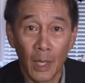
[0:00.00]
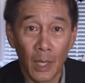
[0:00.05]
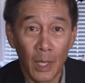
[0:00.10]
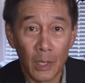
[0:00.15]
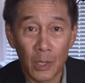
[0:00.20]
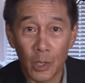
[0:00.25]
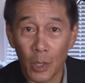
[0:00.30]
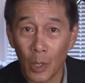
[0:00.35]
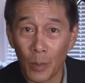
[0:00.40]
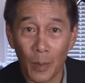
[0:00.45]

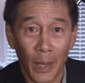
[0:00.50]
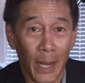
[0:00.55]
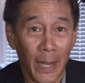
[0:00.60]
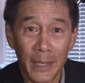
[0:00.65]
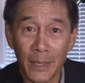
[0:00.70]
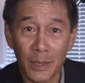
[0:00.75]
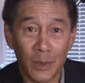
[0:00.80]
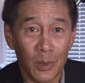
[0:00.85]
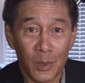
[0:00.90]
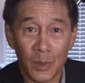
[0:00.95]
So I
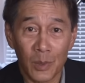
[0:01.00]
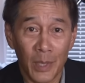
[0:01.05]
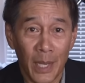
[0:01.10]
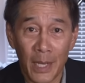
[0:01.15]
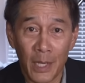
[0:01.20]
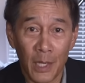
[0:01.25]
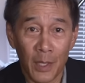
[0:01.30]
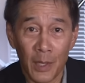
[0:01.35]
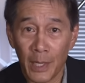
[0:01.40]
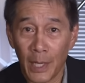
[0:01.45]
didn't say
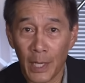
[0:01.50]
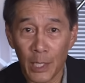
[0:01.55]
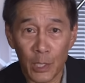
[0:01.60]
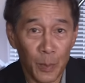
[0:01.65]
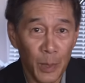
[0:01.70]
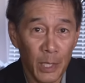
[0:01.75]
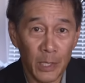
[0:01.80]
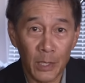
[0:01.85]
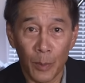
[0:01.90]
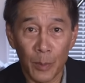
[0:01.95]
anything. I just
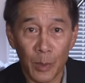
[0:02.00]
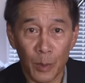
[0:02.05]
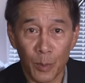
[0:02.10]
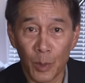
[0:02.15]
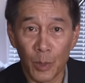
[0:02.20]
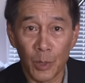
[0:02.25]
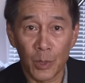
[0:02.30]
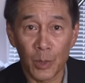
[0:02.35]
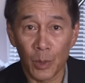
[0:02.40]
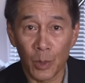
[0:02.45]
picked up the
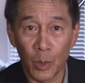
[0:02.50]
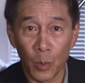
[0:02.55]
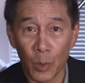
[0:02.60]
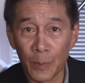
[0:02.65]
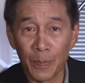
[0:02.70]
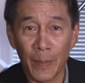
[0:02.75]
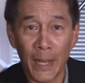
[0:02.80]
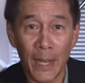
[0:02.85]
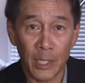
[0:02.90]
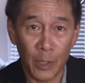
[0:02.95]
brochure, went
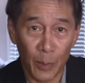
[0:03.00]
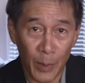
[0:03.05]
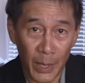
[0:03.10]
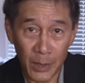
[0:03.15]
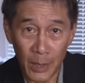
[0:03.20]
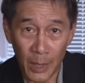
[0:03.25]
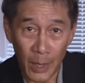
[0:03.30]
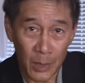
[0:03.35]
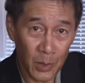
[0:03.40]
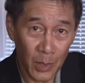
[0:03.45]
back to my
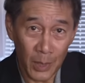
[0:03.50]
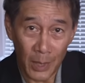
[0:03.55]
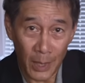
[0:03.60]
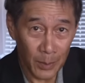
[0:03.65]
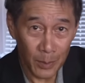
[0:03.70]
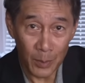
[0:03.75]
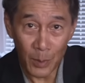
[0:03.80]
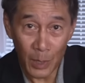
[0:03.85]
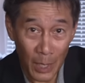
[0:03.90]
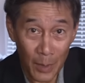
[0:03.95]
desk, and
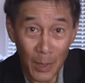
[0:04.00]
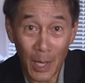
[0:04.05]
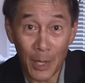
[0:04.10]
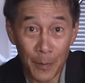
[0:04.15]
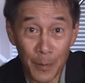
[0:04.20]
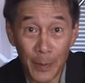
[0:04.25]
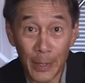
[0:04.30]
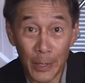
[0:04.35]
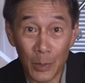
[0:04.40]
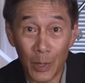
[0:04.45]
I
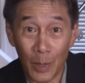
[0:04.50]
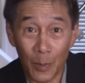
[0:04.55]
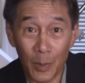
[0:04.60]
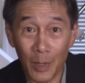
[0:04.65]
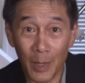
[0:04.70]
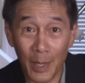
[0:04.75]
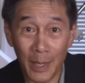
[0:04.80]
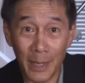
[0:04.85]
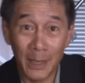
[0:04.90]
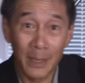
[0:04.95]
fixed
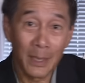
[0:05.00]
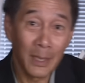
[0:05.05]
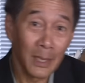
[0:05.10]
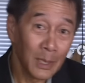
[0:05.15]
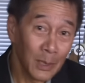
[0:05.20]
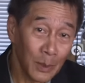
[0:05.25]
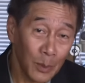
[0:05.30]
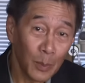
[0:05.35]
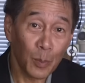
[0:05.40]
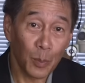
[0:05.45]
everything,
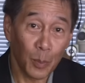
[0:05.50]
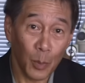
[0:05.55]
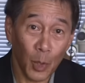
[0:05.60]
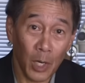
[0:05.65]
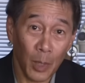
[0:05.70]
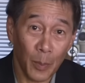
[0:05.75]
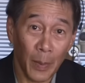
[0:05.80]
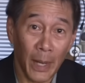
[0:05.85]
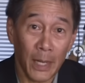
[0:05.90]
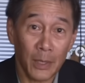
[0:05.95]
brought
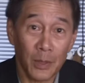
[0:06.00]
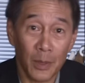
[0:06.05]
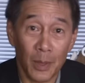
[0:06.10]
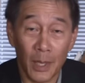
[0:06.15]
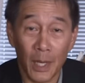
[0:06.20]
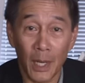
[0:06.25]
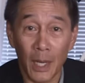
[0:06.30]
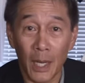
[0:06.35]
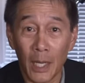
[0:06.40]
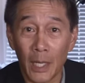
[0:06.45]
it back to the
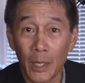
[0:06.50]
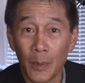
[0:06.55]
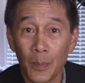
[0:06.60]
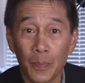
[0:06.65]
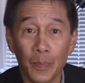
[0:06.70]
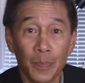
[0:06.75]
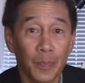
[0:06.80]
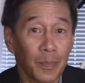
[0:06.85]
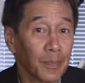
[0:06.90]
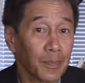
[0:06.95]
guy.
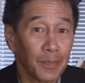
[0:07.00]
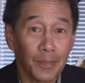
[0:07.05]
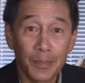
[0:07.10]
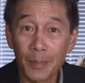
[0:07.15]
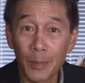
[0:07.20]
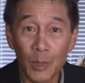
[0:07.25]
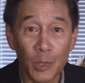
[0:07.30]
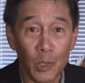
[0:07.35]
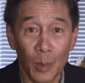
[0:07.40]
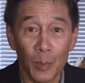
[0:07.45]

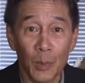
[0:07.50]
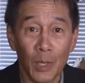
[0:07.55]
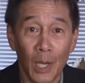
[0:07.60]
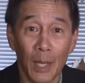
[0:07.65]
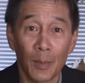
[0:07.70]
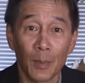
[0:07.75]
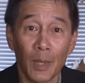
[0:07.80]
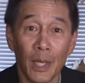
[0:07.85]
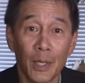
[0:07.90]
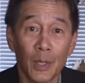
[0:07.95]

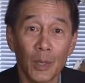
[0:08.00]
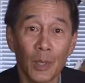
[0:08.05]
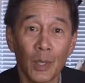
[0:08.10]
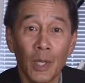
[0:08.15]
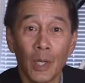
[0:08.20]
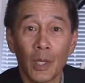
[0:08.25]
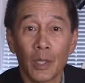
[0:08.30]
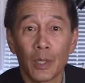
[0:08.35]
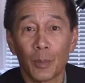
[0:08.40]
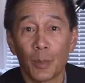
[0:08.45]
Sometime later,
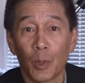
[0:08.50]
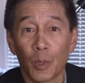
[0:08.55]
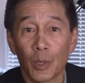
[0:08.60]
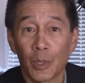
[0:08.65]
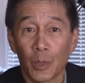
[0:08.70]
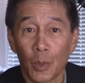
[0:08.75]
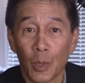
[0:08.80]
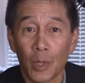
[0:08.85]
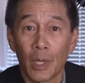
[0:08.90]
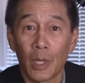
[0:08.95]
the
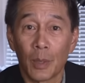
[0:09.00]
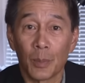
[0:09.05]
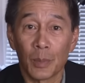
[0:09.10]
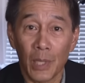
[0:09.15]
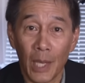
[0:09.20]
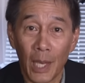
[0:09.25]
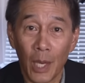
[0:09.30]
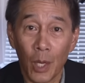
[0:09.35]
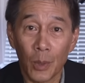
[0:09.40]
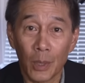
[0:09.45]
brochure comes
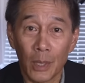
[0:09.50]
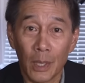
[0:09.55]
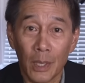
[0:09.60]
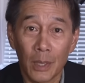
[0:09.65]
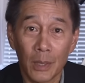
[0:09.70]
out.